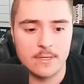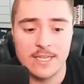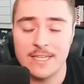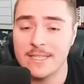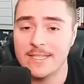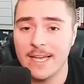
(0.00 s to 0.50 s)

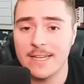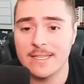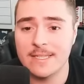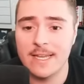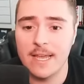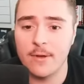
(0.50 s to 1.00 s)
he decided to
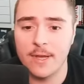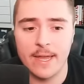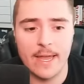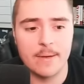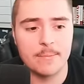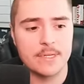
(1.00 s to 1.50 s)
stay. Okay,
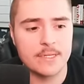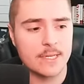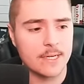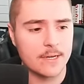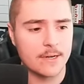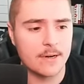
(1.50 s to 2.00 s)
Hemby's
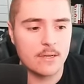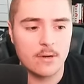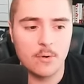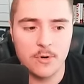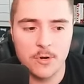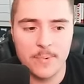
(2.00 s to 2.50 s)
here,
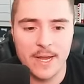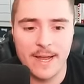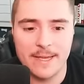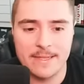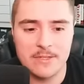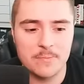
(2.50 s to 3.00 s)

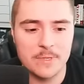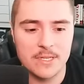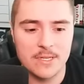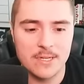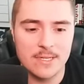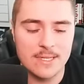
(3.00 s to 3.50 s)
cornerback. This would be
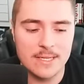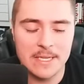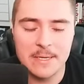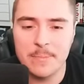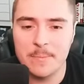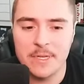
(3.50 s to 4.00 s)
good to
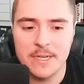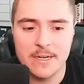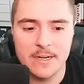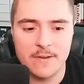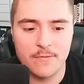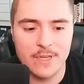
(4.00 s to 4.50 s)
keep him here
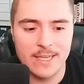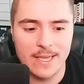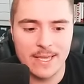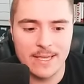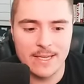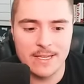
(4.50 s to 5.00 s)
if we
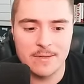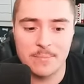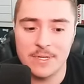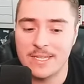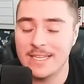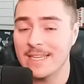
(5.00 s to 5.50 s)
can,
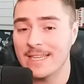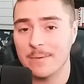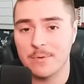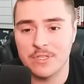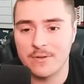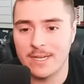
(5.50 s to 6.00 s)
but he didn't get
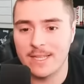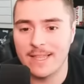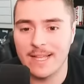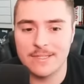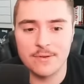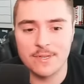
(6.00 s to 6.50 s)
persuaded.
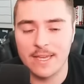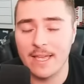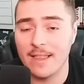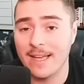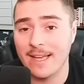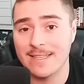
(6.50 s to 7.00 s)
That's okay.
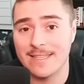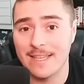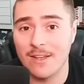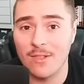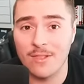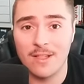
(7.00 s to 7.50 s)
Like I said,
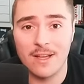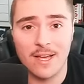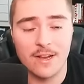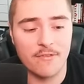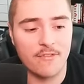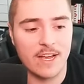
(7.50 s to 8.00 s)
a
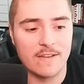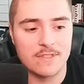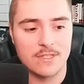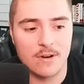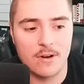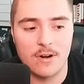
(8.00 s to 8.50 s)
lot of five
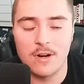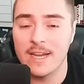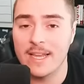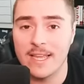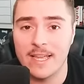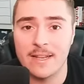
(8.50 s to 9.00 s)
star
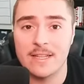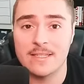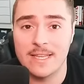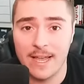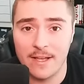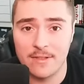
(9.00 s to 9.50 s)
and
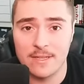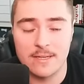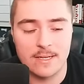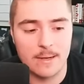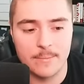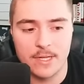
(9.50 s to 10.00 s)
talent
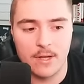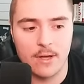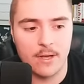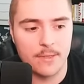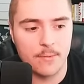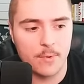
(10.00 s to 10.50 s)
coming
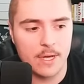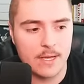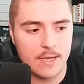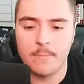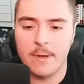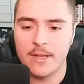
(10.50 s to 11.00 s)
on the
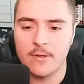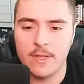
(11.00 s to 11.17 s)
way. Michael